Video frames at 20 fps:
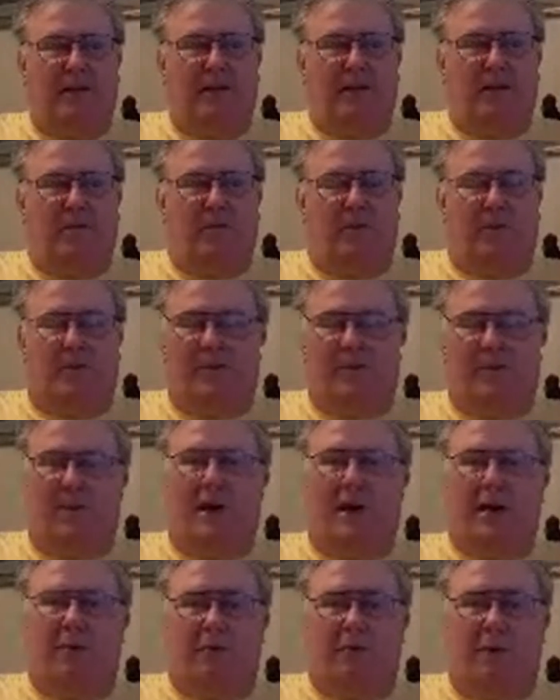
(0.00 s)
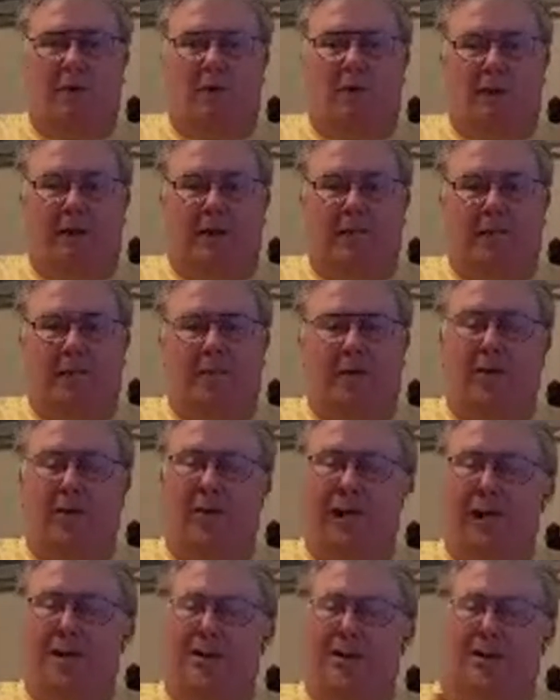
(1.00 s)
was Greg Rowley, who
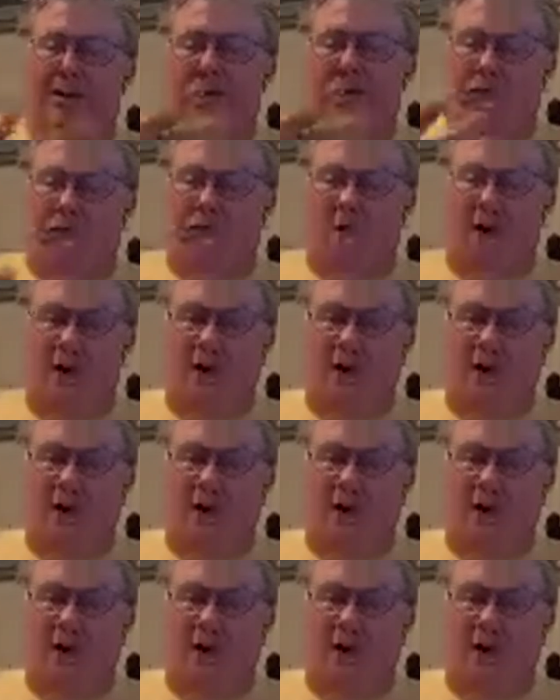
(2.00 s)
actually started